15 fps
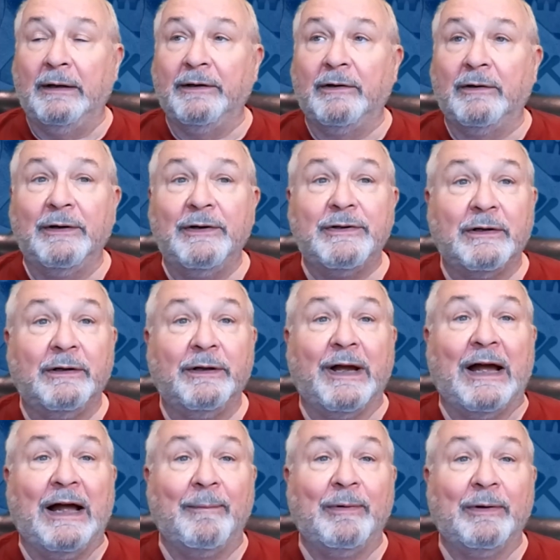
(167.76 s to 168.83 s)
increasingly
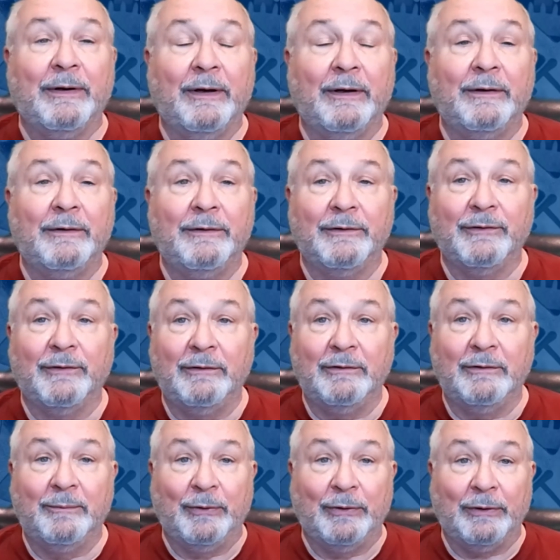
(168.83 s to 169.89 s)
complicated. There's a
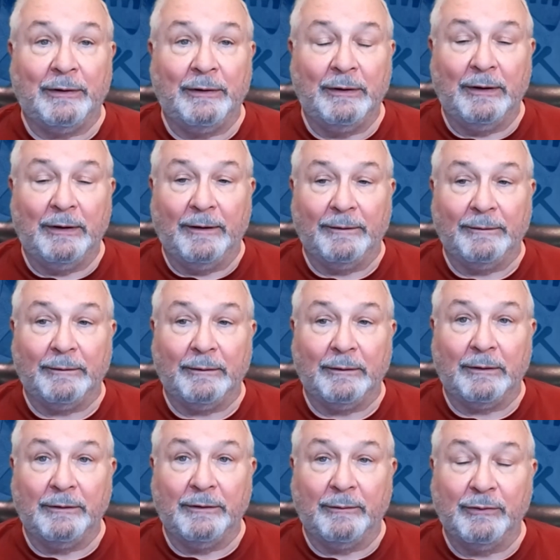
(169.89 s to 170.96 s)
new book
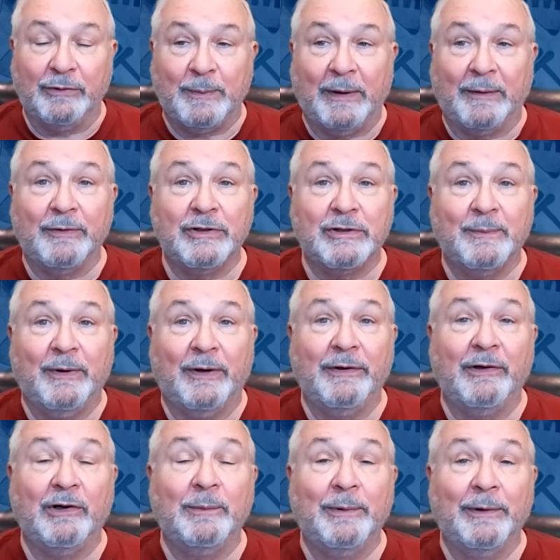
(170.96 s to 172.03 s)
that was published by
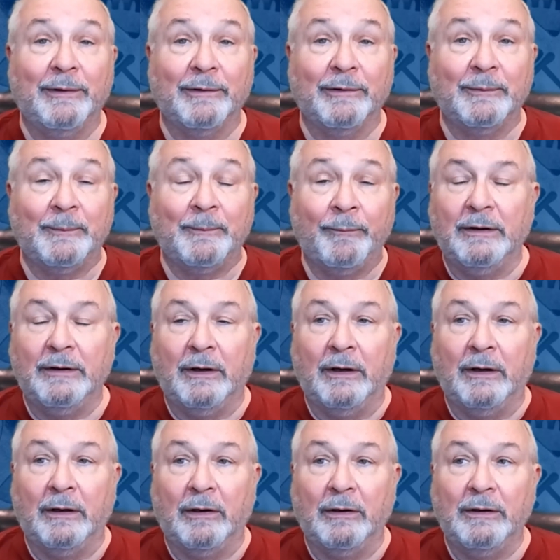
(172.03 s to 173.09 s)
the Open Group,
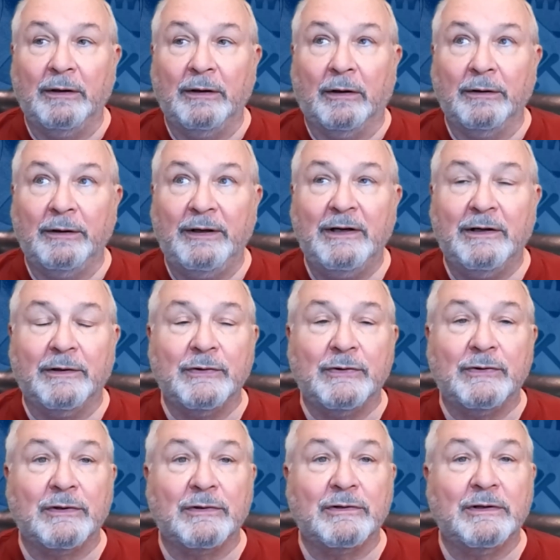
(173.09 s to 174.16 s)
uh,
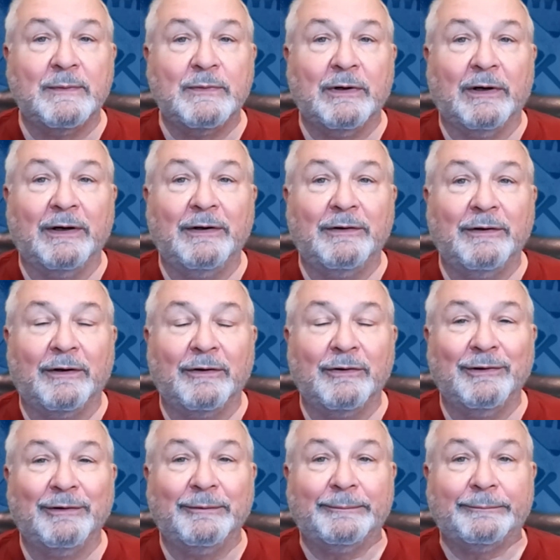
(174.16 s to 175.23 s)
Ecosystems
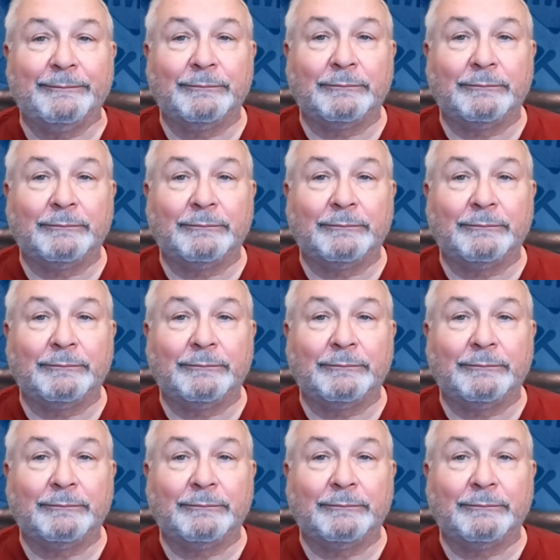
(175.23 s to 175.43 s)
Architecture.